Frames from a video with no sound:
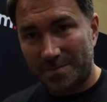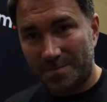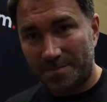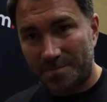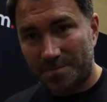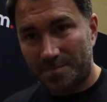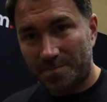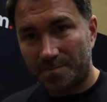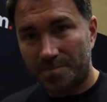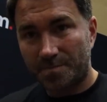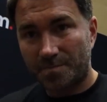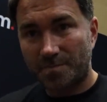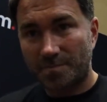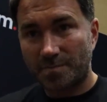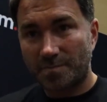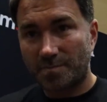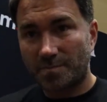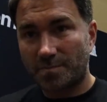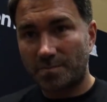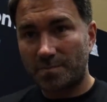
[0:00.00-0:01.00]
Even
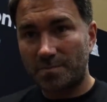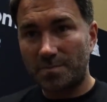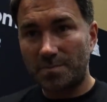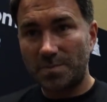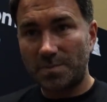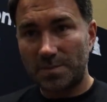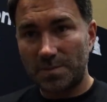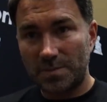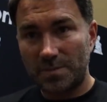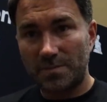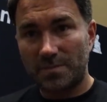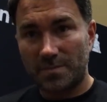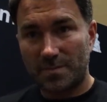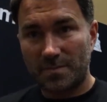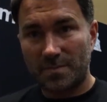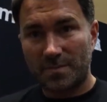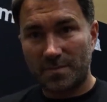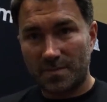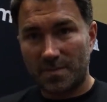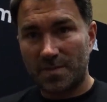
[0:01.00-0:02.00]
Benavidez said, "Hey, let's
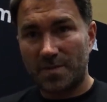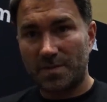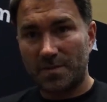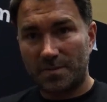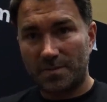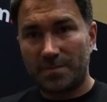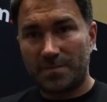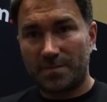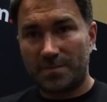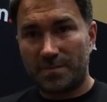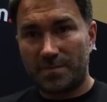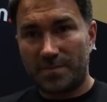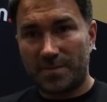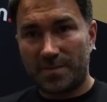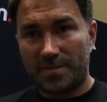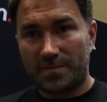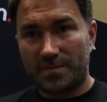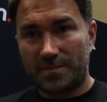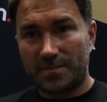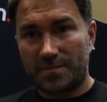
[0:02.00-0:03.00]
me and you, let's fight," and
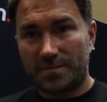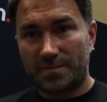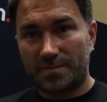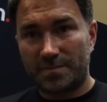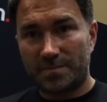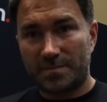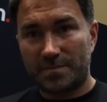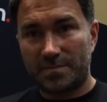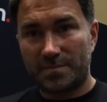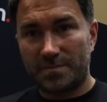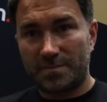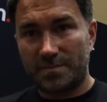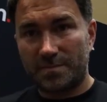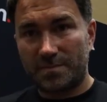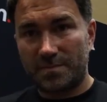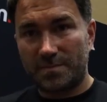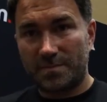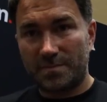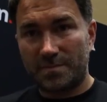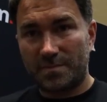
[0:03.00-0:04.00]
then winner
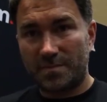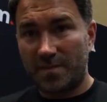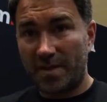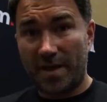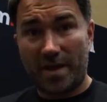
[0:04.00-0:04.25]
gets a Canelo.